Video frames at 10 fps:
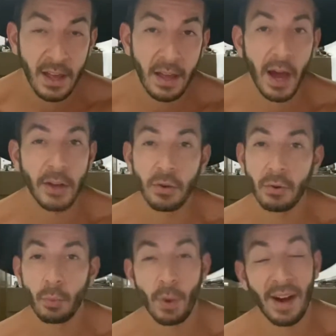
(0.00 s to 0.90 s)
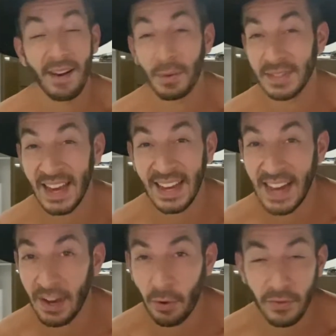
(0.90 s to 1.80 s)
I knew where I was hanging
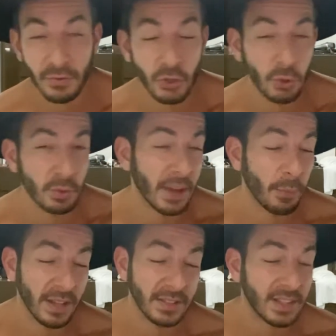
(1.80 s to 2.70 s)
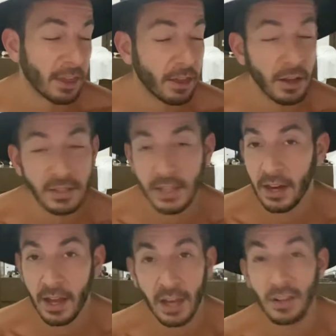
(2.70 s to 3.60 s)
out on Tuesday, Wednesday, Thursday
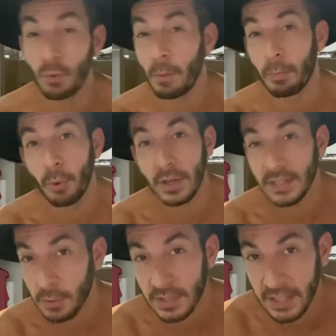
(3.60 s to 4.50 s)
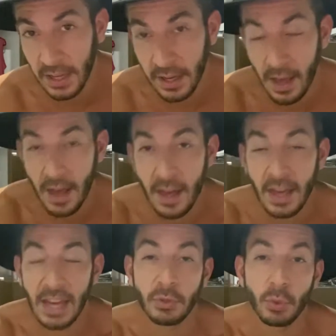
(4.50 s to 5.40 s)
night. I knew what boys I was seeing.
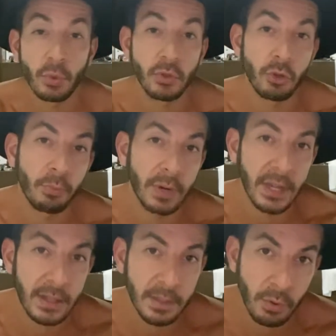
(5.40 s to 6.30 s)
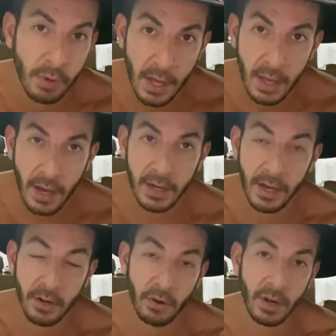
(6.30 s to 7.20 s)
It was all too predictable, and I
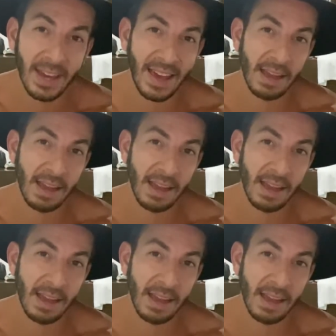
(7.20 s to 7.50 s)
don't like a